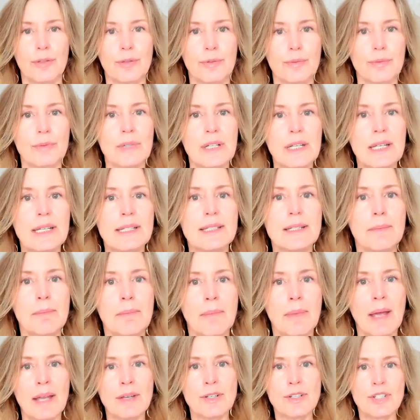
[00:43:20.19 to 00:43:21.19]
three
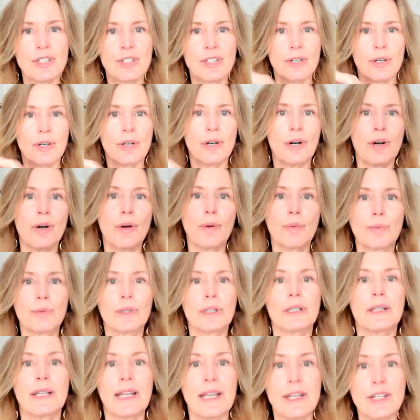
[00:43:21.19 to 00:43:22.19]
dimensional
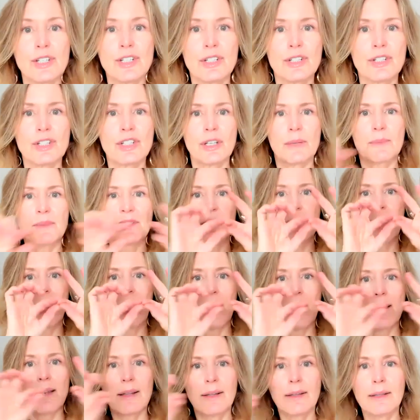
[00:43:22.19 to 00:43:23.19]
relationships,
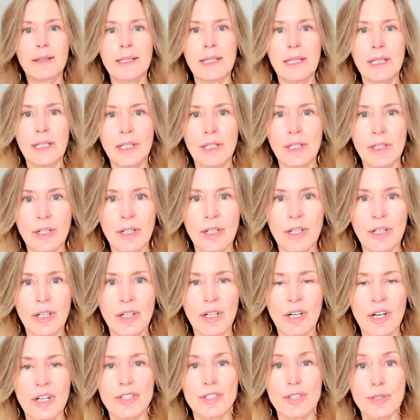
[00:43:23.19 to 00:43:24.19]
not
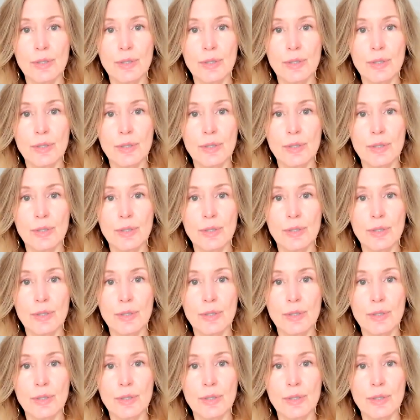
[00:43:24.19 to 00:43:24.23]
linear,